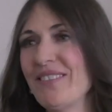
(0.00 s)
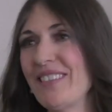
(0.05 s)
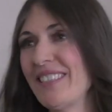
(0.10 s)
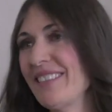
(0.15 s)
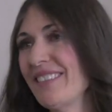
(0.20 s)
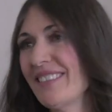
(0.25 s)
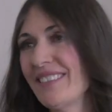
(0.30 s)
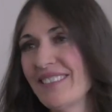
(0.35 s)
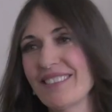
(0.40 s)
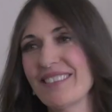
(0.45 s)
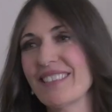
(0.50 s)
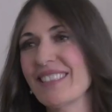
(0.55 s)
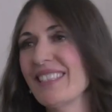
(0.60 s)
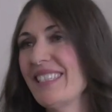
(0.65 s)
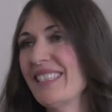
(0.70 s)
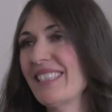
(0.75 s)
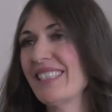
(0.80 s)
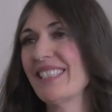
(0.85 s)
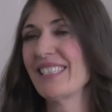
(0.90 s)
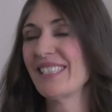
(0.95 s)
Well,
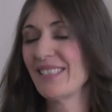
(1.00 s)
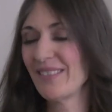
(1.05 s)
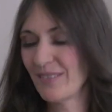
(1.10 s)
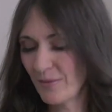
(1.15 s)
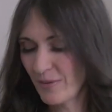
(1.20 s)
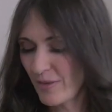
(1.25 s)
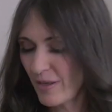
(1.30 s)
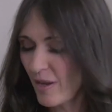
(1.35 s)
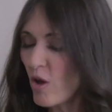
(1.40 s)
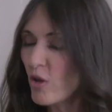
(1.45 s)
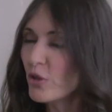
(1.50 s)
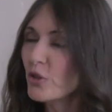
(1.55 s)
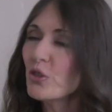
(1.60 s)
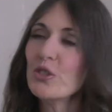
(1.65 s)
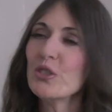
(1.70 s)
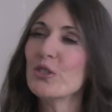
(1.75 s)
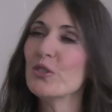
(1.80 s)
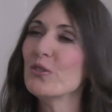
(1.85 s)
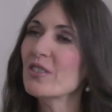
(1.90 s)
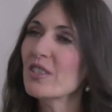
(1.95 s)
it's all
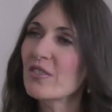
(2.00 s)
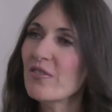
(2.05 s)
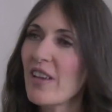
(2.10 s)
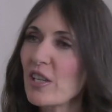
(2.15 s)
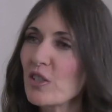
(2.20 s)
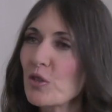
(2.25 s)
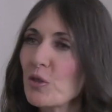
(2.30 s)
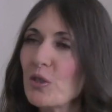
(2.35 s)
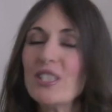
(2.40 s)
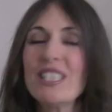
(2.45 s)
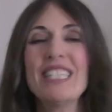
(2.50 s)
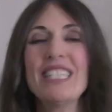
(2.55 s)
true. It's factual.